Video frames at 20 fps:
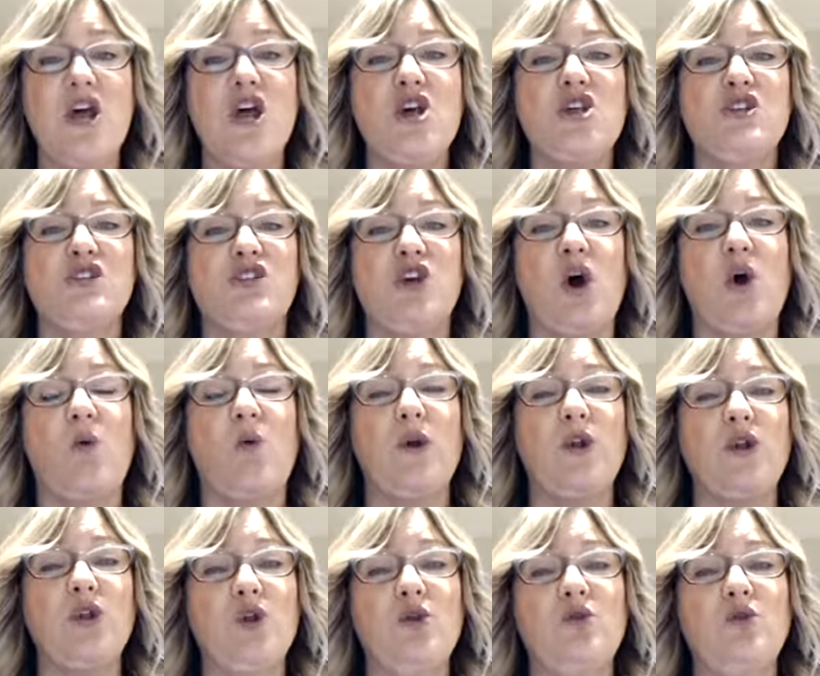So
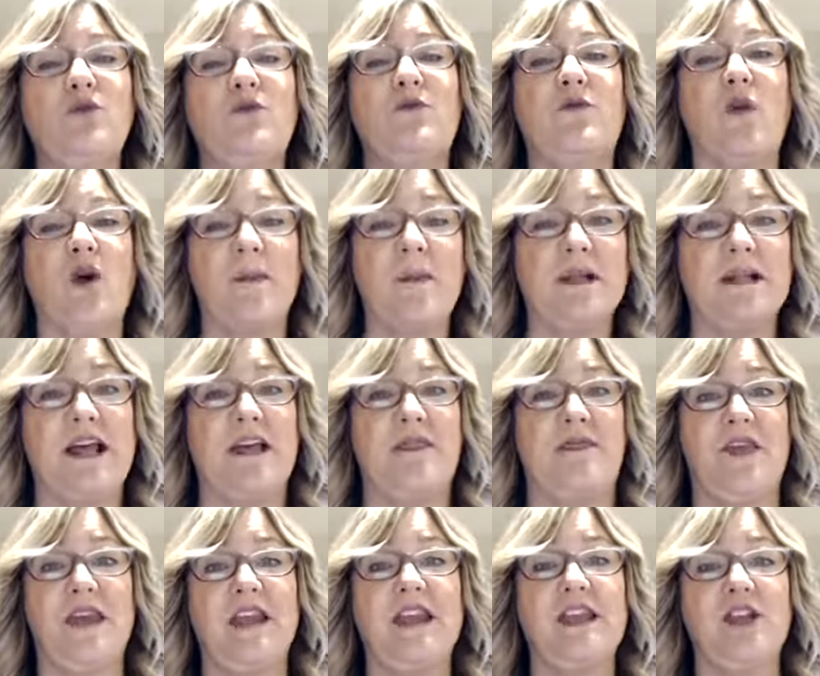when you formulate
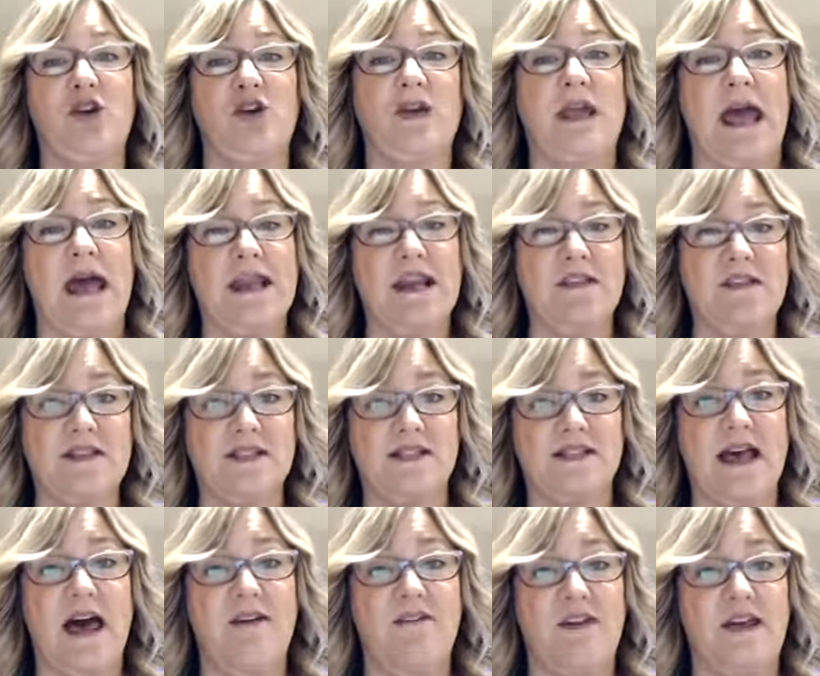thinking you're getting the
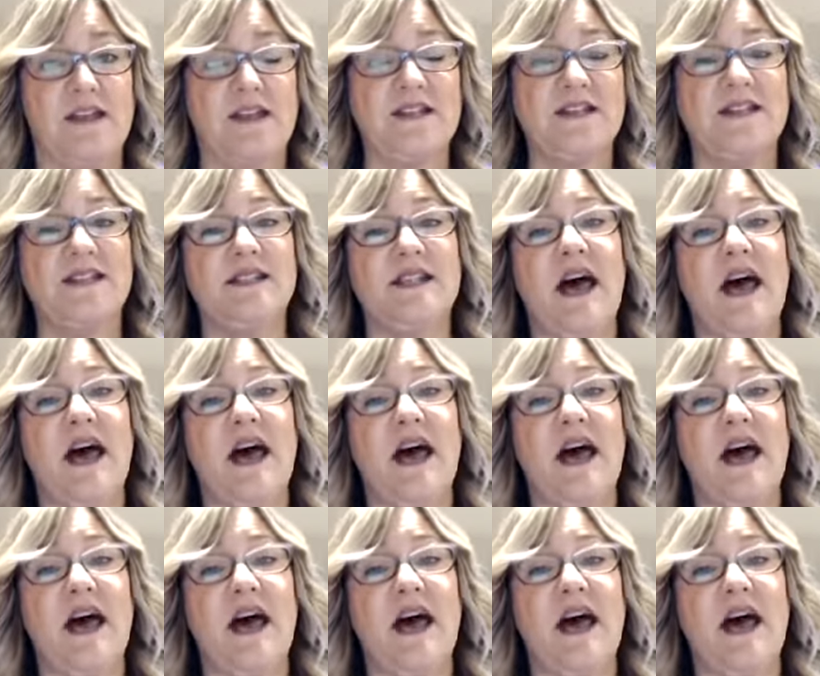7